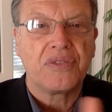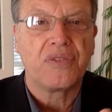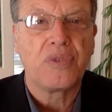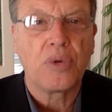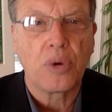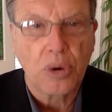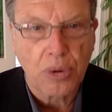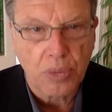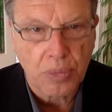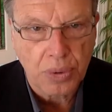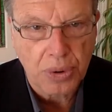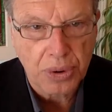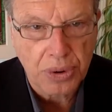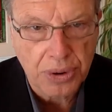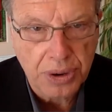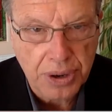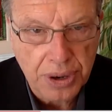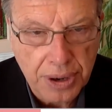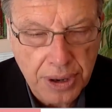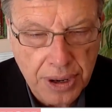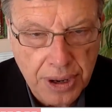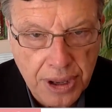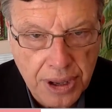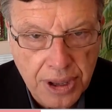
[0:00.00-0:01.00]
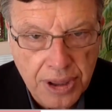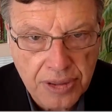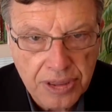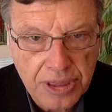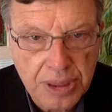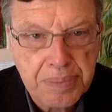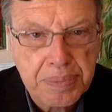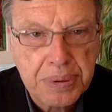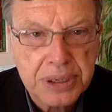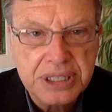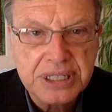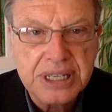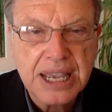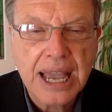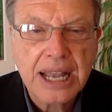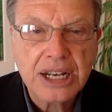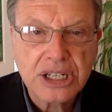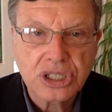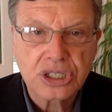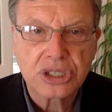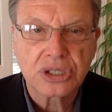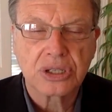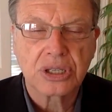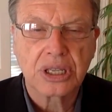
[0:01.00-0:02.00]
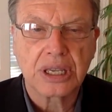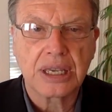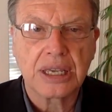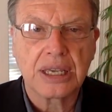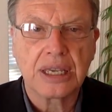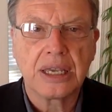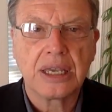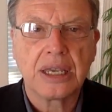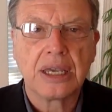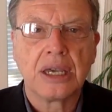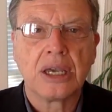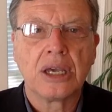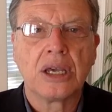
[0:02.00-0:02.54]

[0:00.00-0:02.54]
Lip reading: forward that potentially